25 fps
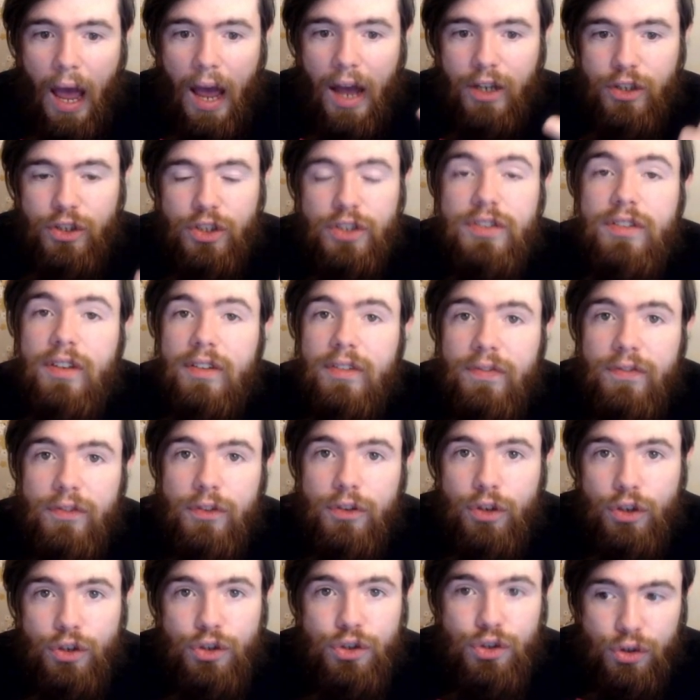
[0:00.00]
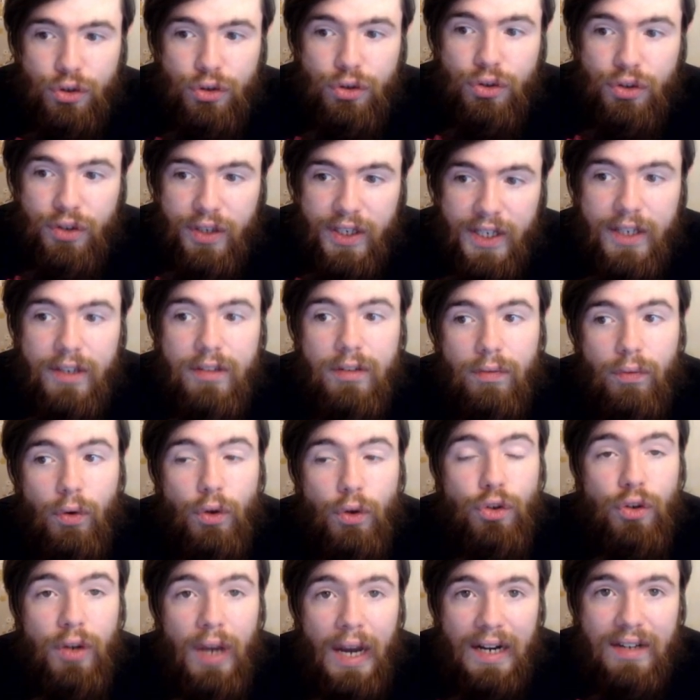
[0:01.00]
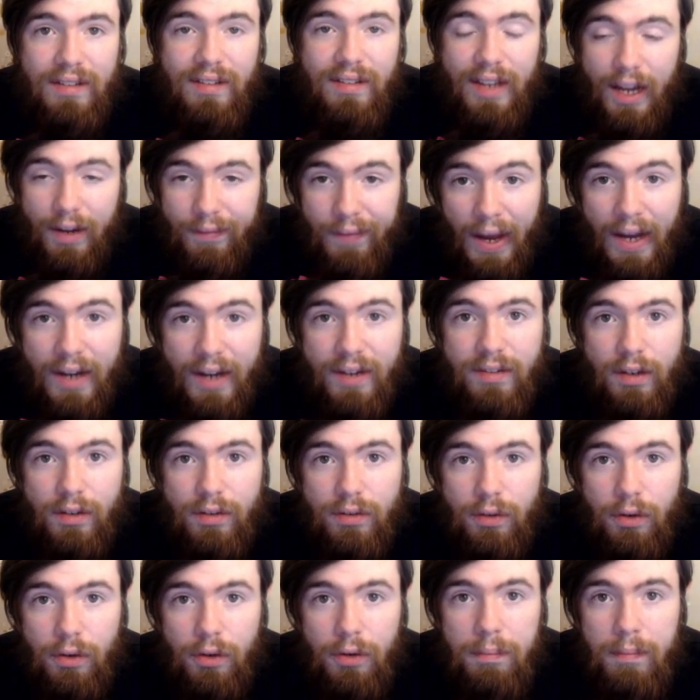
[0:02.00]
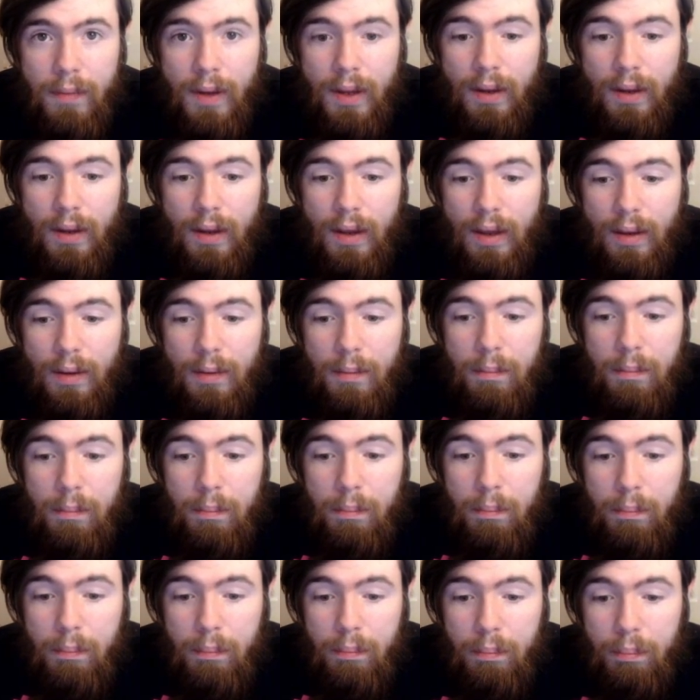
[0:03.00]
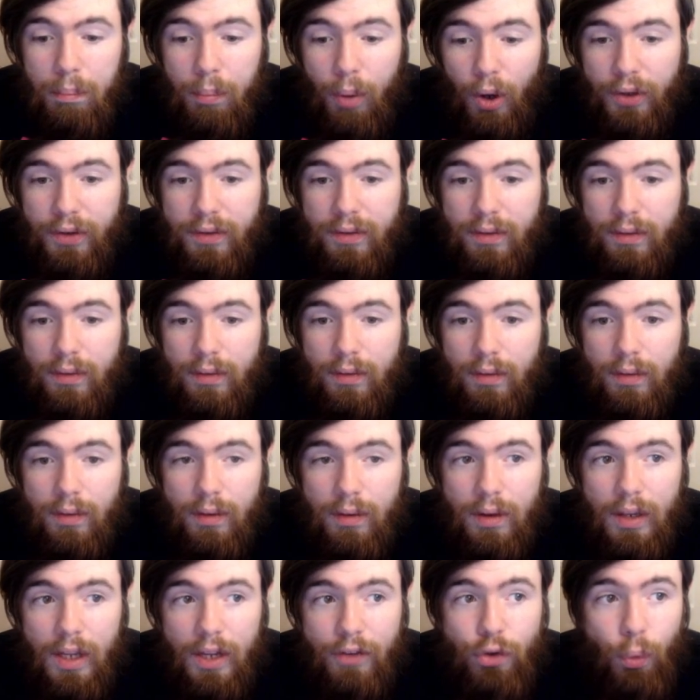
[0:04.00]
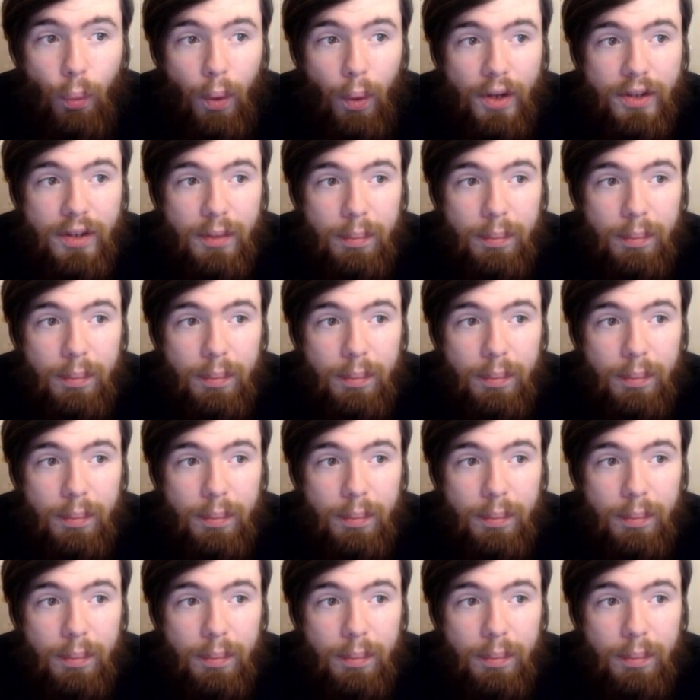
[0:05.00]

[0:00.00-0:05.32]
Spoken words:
just to suit your needs of what you actually have access to. But if you want to